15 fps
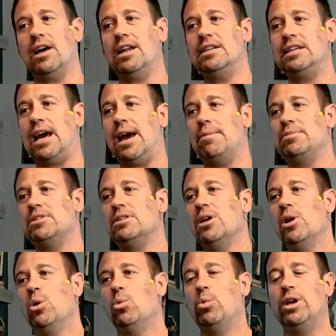A lot of
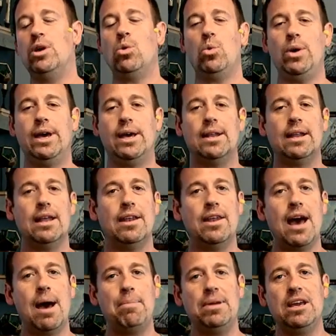times we quit
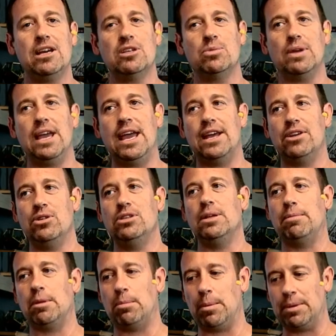not because we can't do
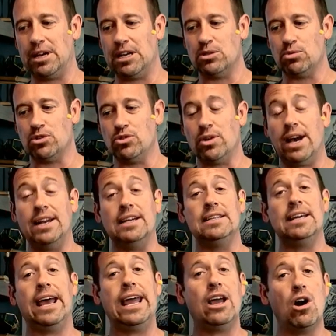something, but because we're trying to
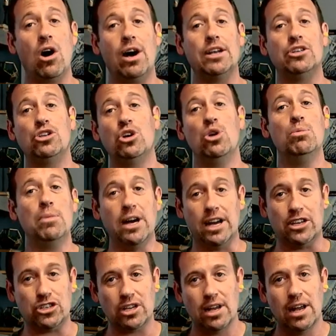take on too
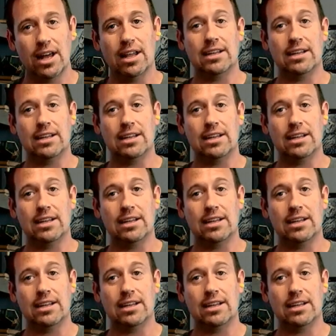much.